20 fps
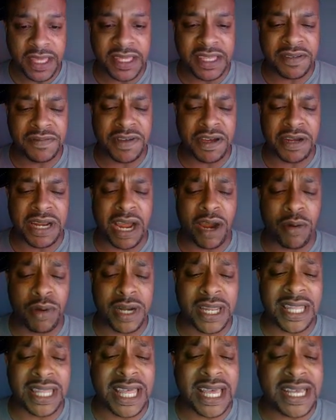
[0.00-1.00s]
give out
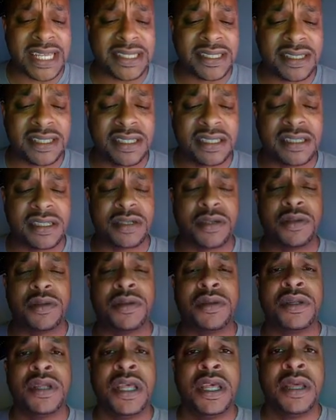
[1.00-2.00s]
hourglasses.
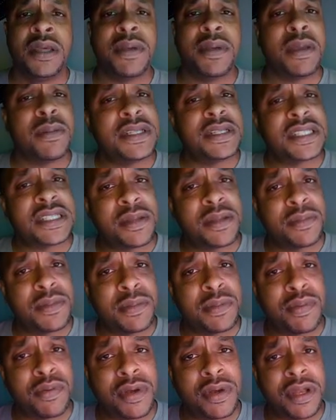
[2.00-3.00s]
So maybe something
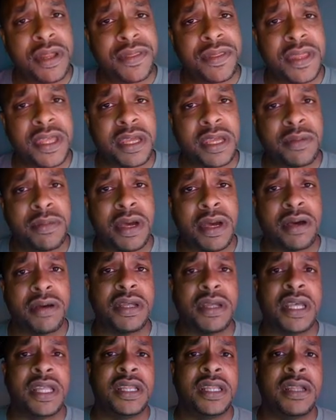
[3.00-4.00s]
important to think
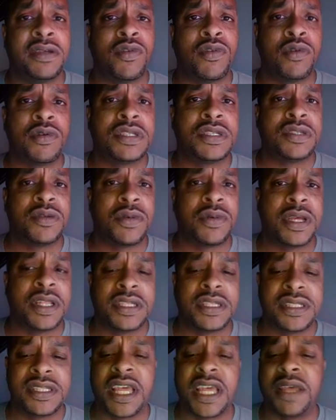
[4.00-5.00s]
about. And of course, the way
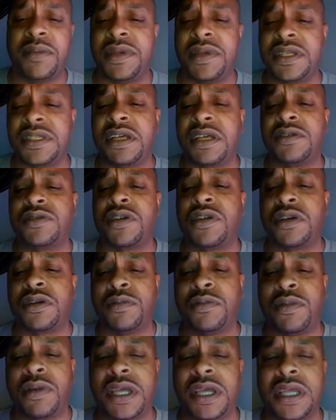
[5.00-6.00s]
this game is, and I'll
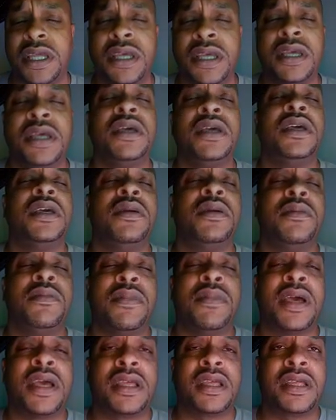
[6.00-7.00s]
talk away
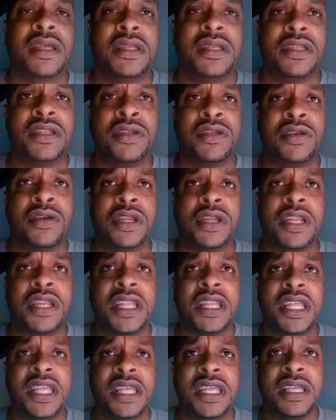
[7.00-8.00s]
back, you're gonna
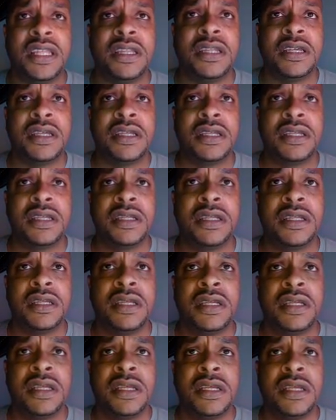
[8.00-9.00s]
need,
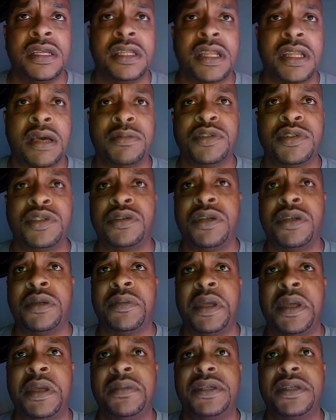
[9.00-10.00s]
now I'm sure
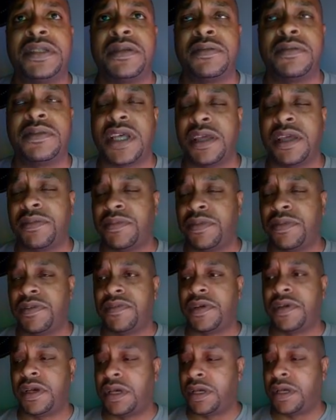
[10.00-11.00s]
there may be some type
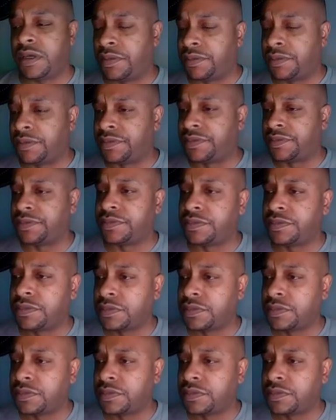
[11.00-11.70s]
of, I'm